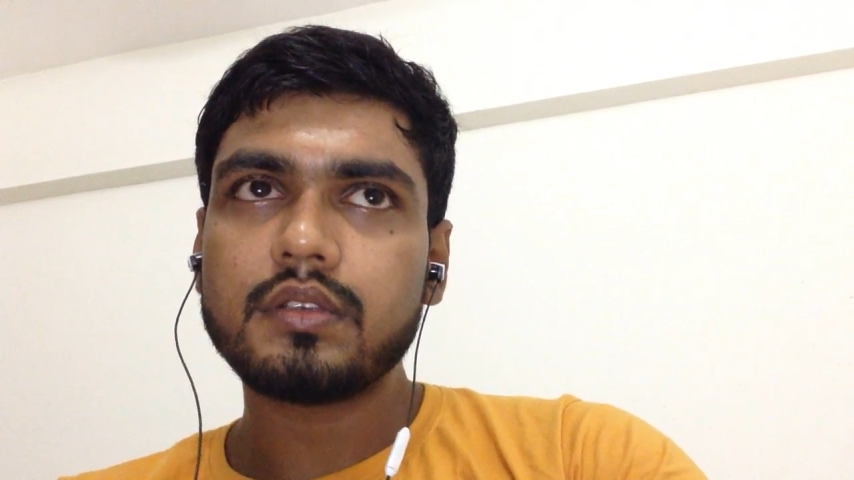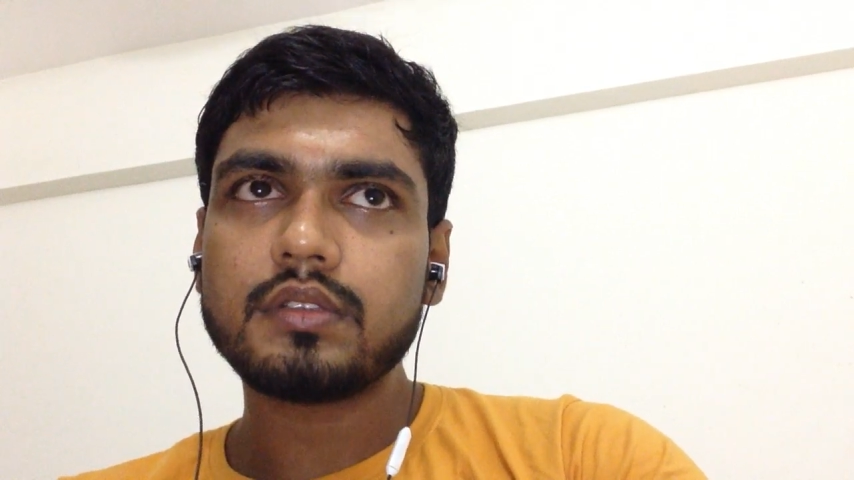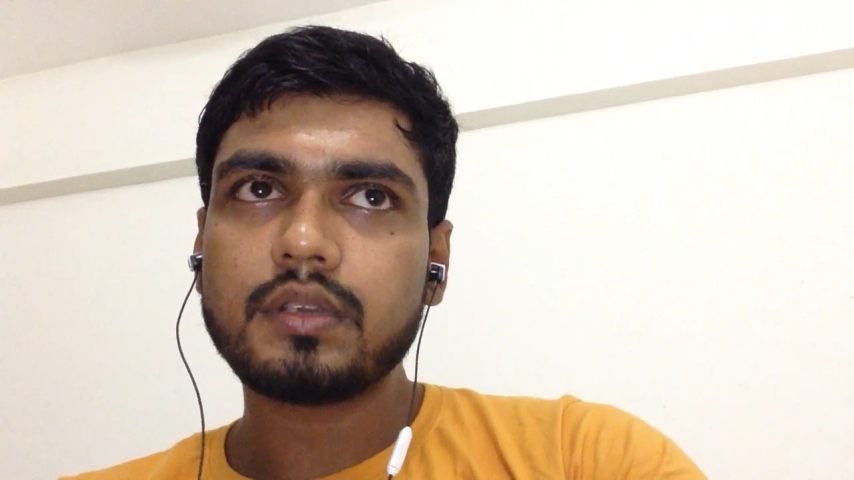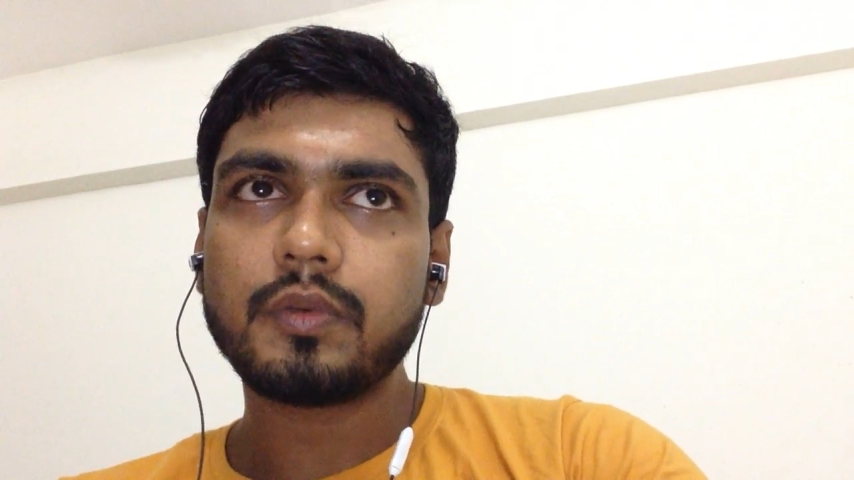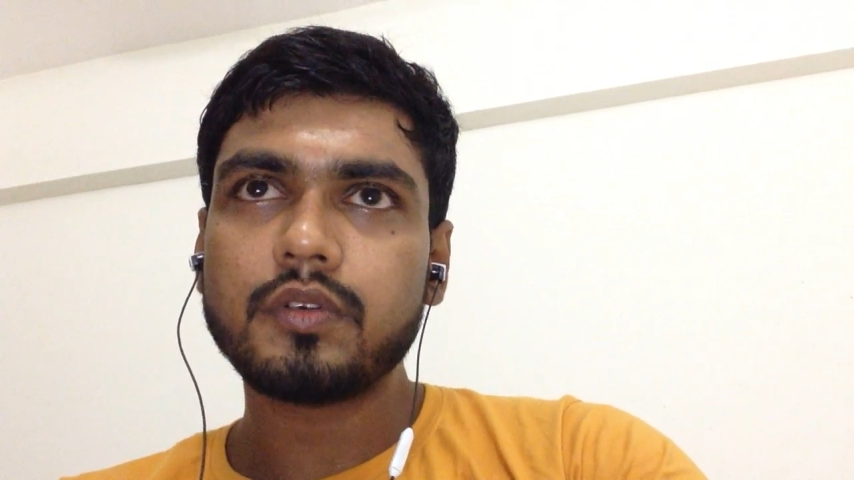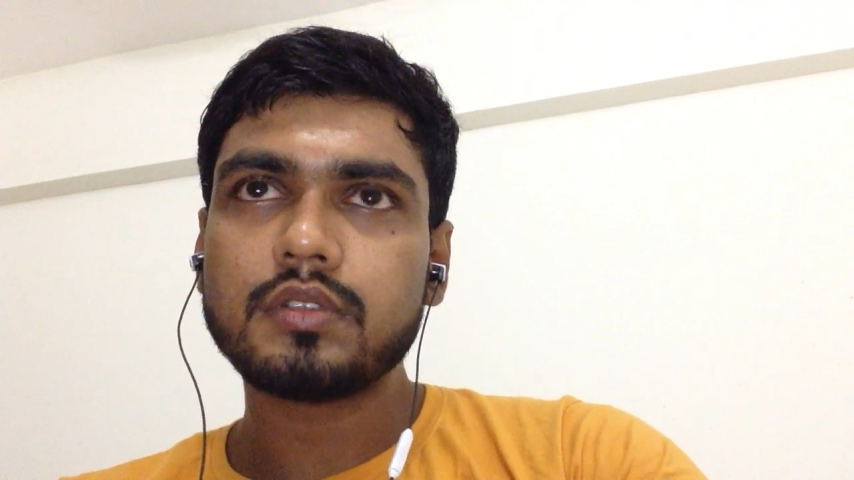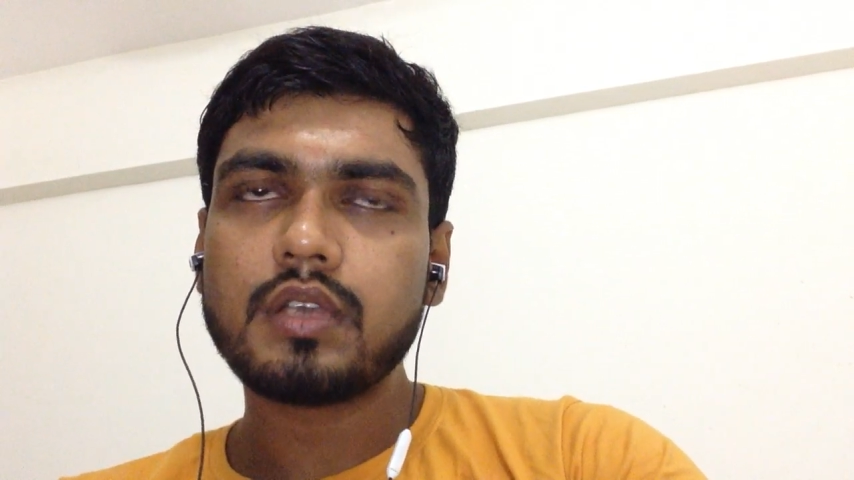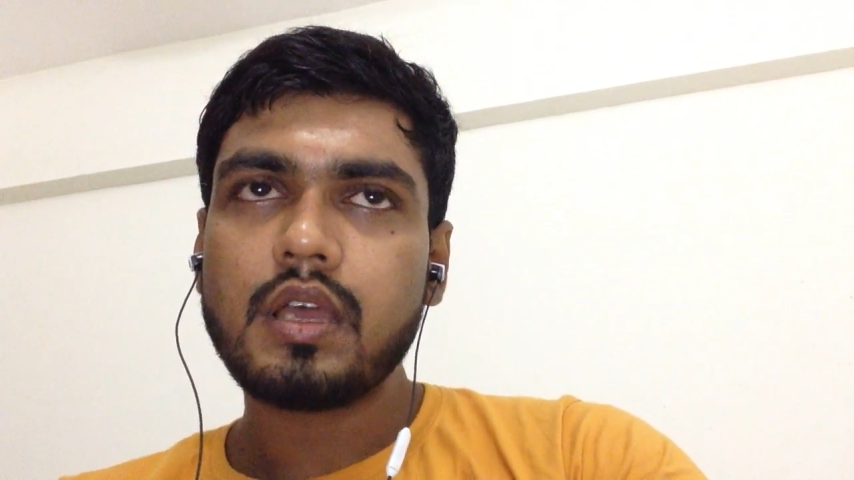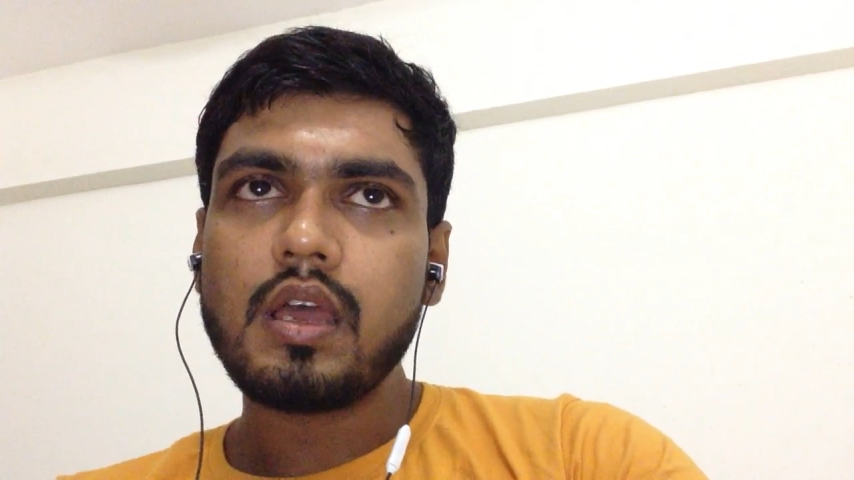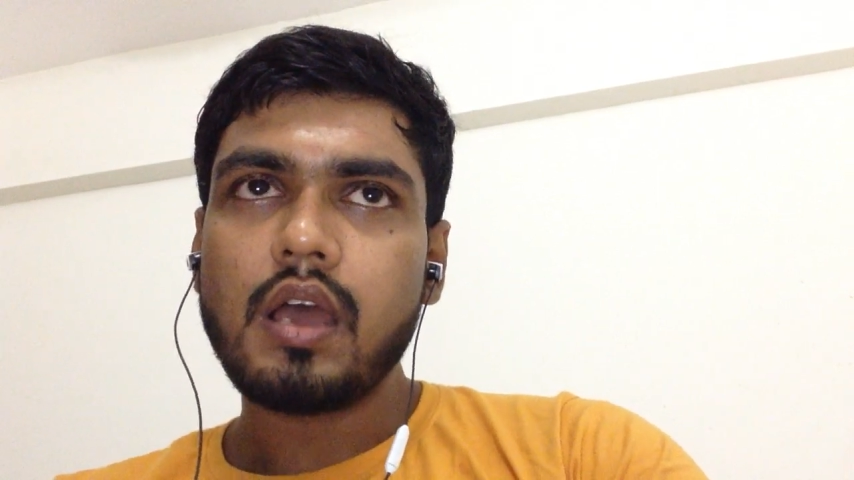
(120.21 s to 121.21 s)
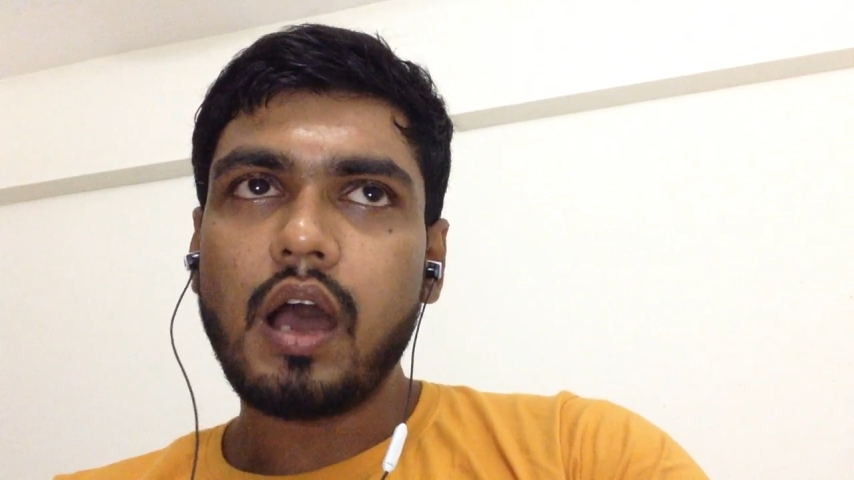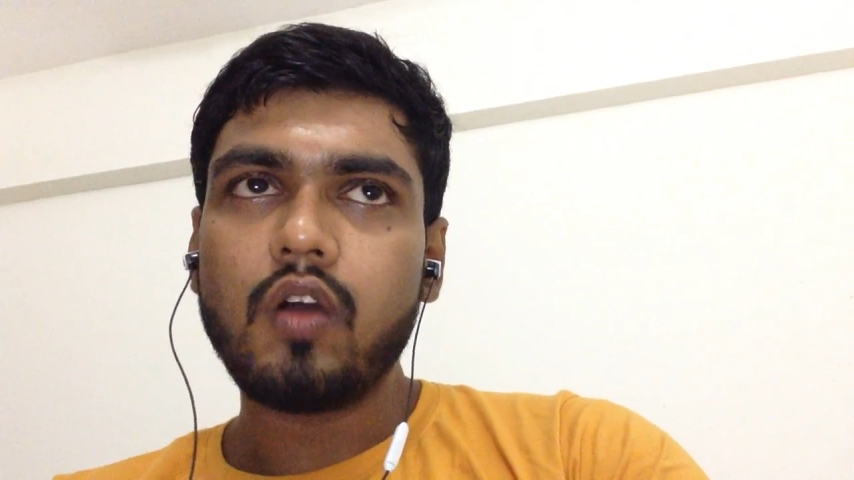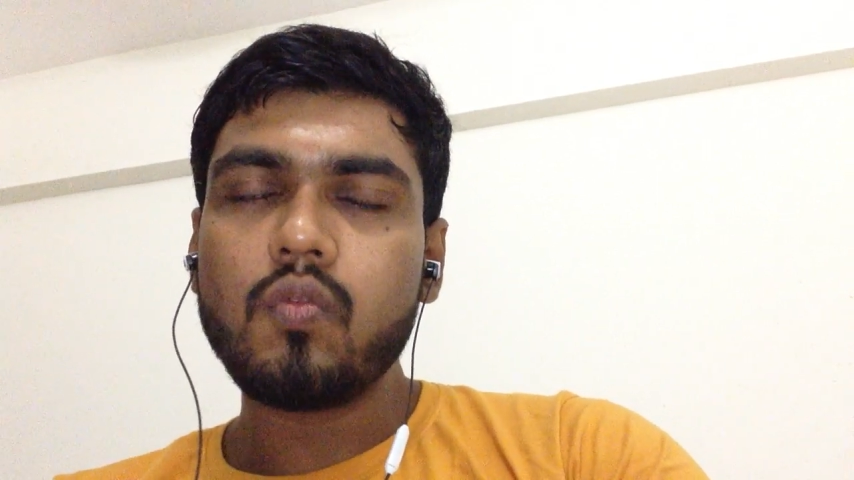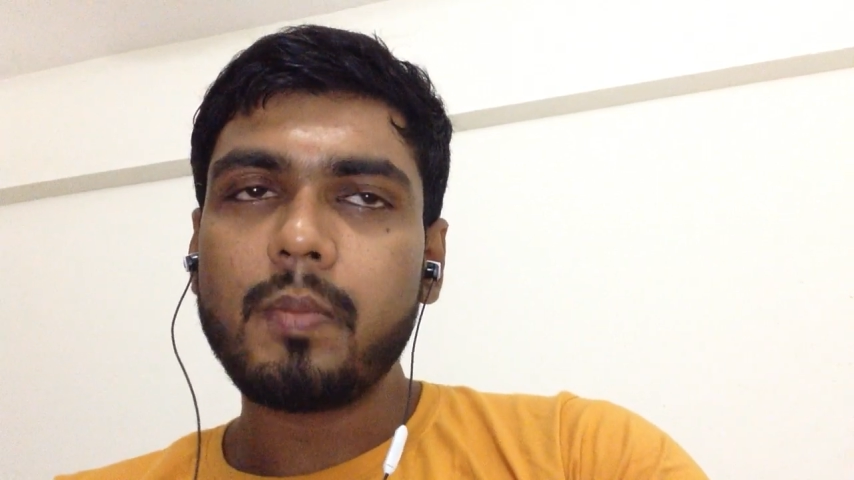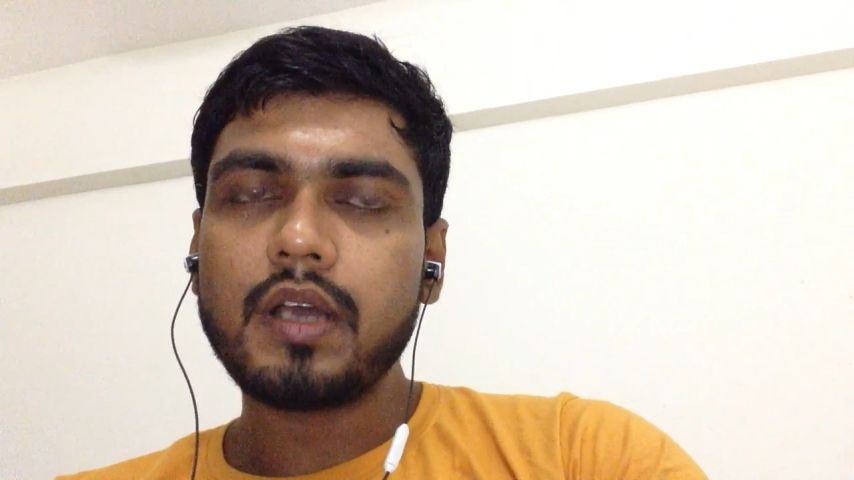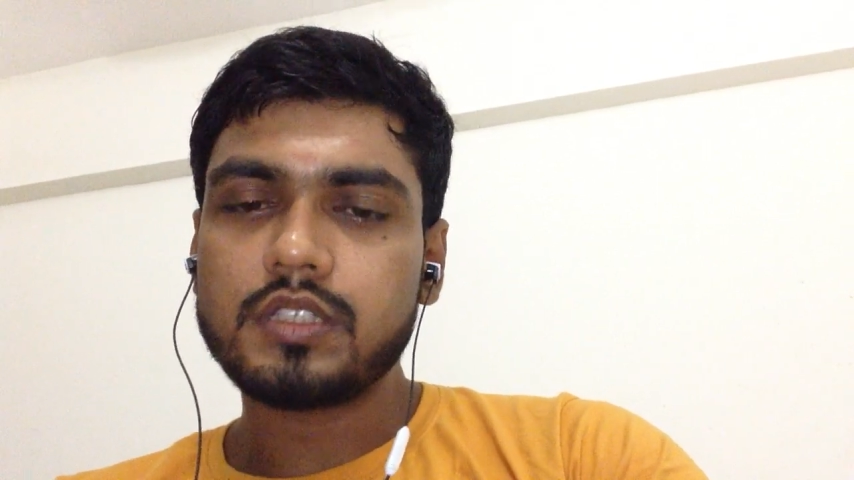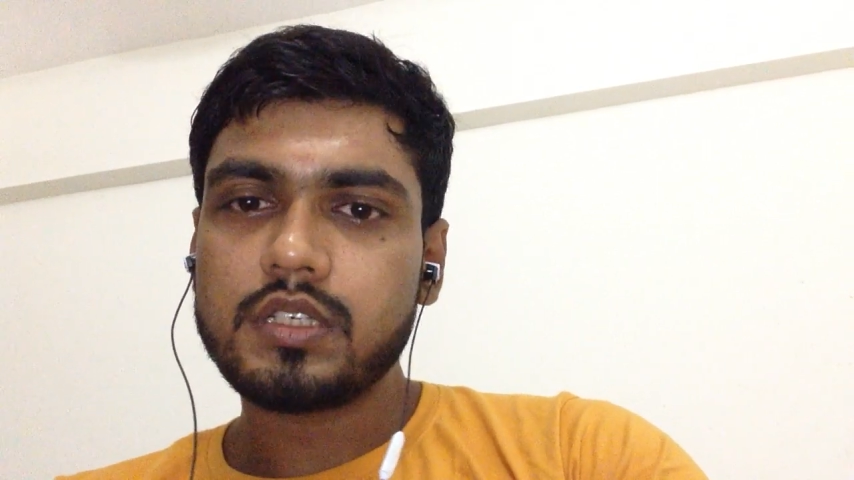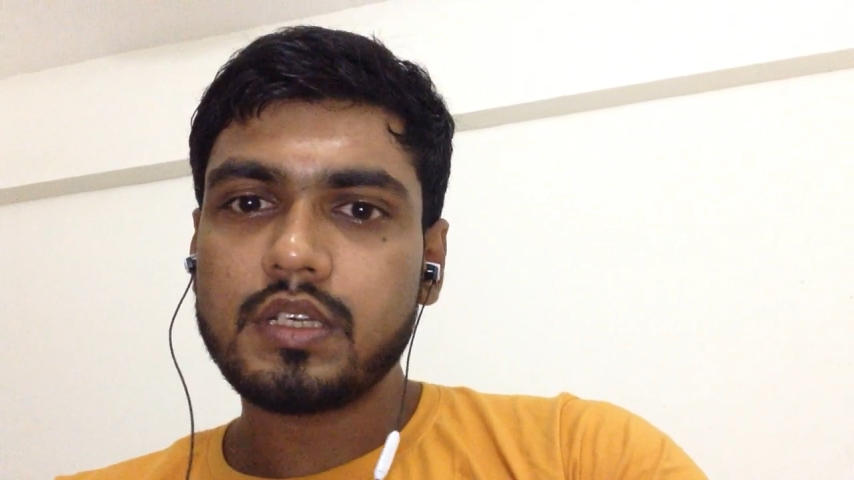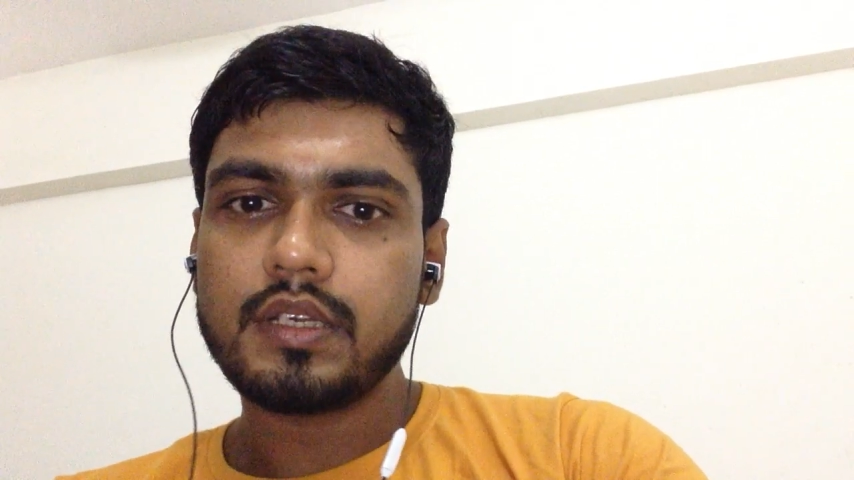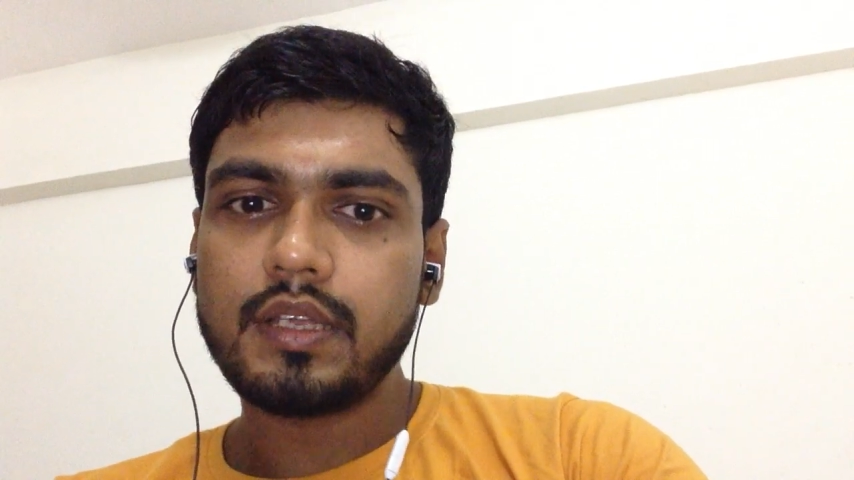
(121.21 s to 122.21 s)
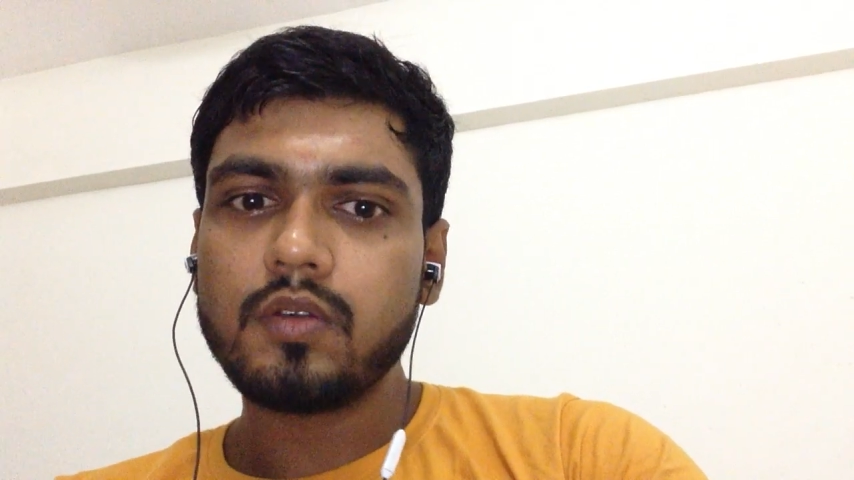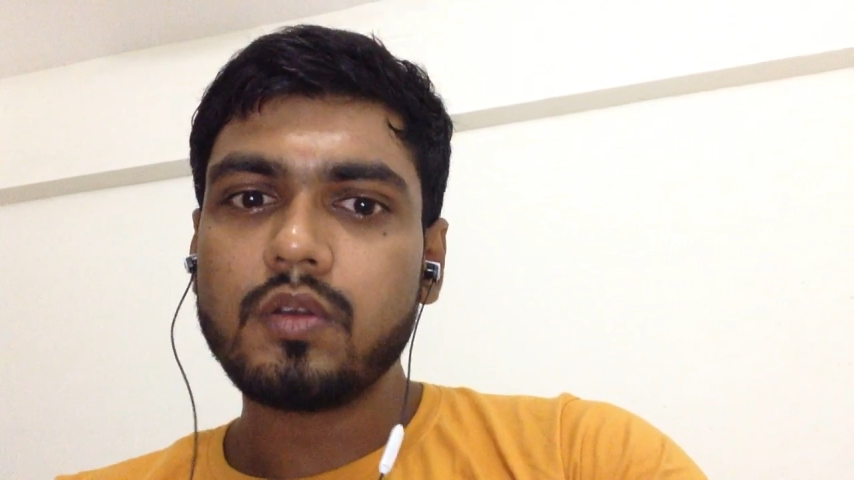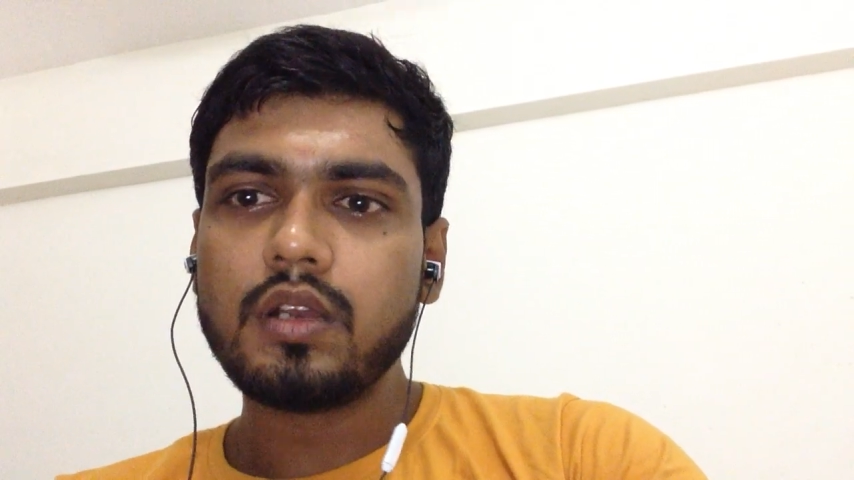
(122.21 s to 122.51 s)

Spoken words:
suppose how much you will